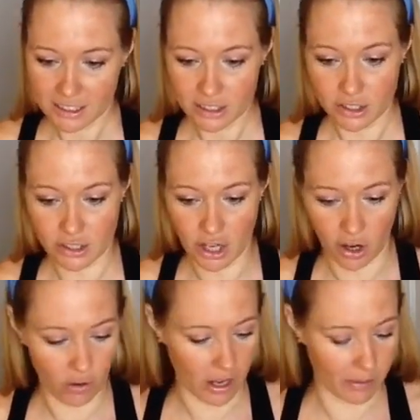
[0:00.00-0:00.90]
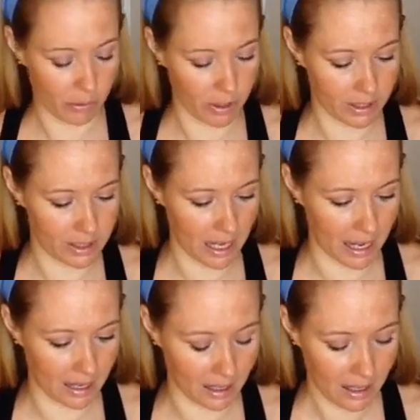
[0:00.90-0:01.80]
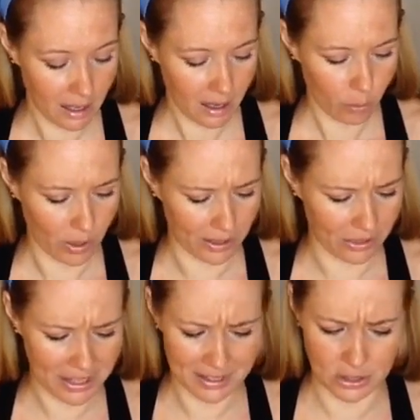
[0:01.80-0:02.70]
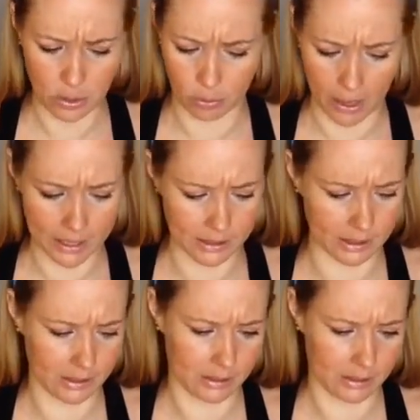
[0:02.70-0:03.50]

So I'm going to take what I think is the right